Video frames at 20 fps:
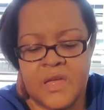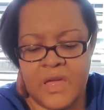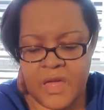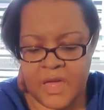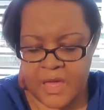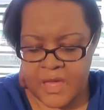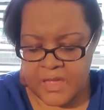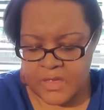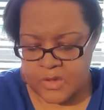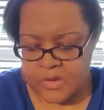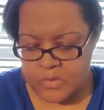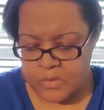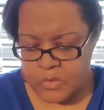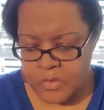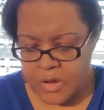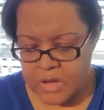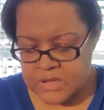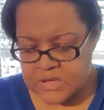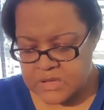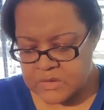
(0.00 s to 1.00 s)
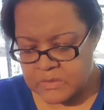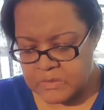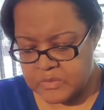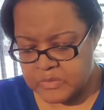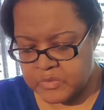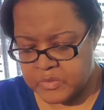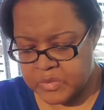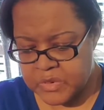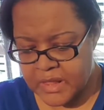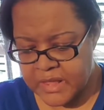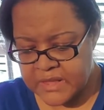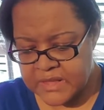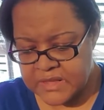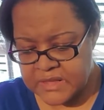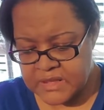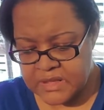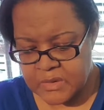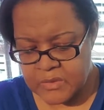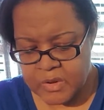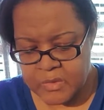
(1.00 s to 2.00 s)
and you want to place
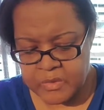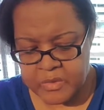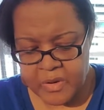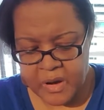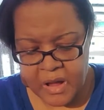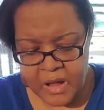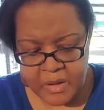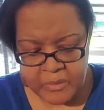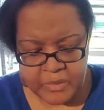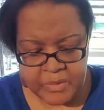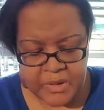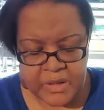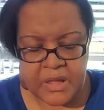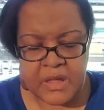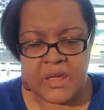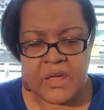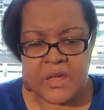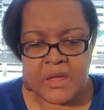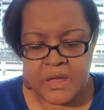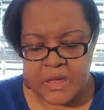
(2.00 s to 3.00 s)
them properly.